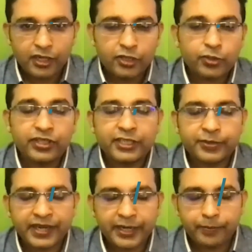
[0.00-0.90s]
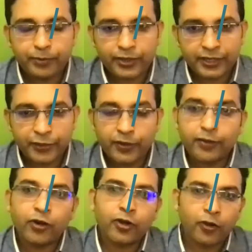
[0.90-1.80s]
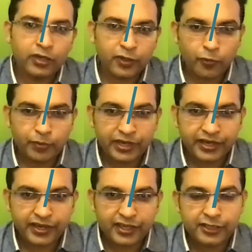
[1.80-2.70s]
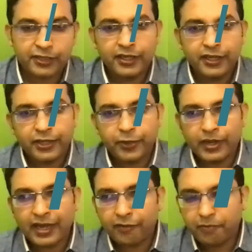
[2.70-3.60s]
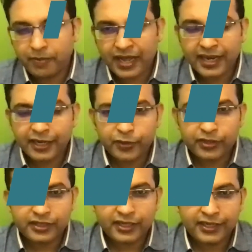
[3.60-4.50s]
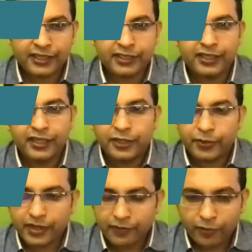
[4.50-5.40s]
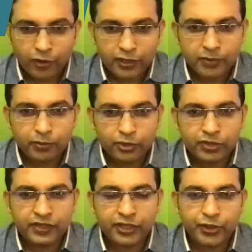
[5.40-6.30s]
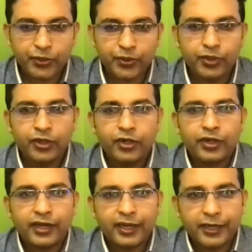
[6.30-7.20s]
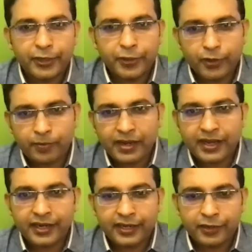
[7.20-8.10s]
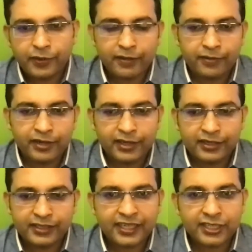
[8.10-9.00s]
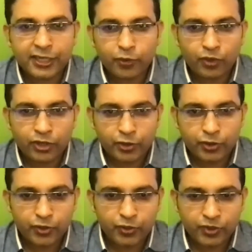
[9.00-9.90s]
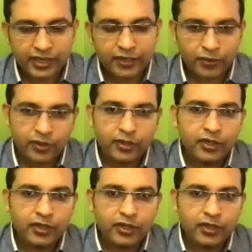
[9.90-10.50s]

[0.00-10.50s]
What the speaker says: So this is very important. You have got all the raw materials, you have planned your studies, you have all the books with you, you are planning, you have sketched out what to do and all.